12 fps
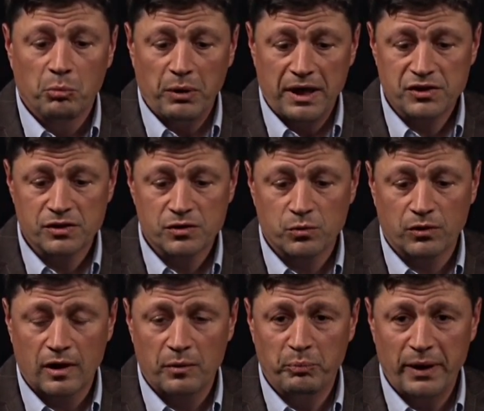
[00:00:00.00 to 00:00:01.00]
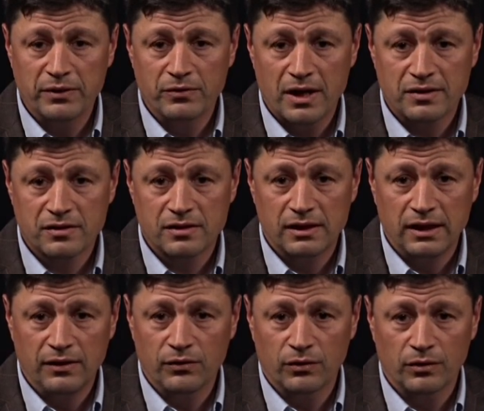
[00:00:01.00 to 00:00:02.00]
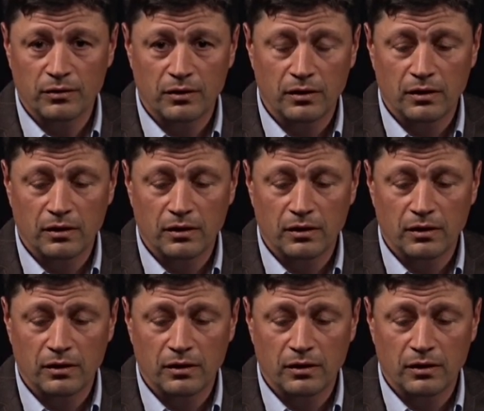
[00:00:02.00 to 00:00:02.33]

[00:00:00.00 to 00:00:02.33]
Patients were on bed rest, either